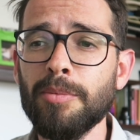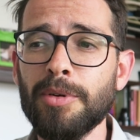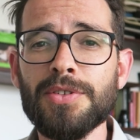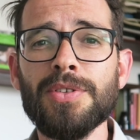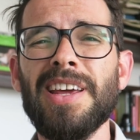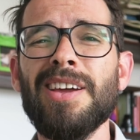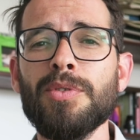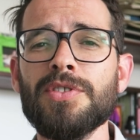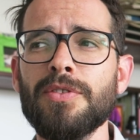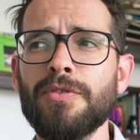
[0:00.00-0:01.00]
but today
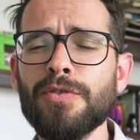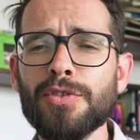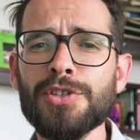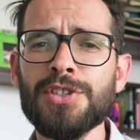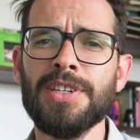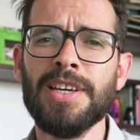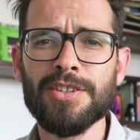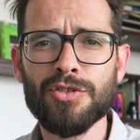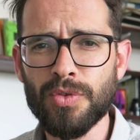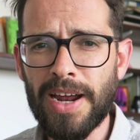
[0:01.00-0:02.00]
was the first
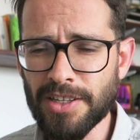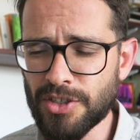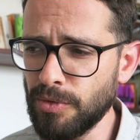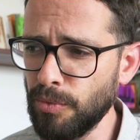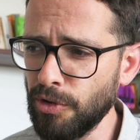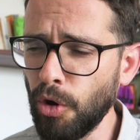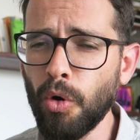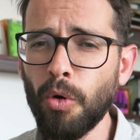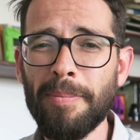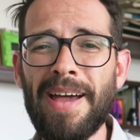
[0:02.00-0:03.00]
strategy with the
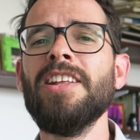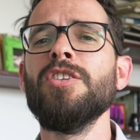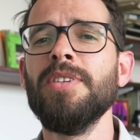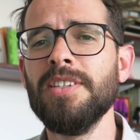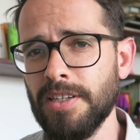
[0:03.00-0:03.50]
whole management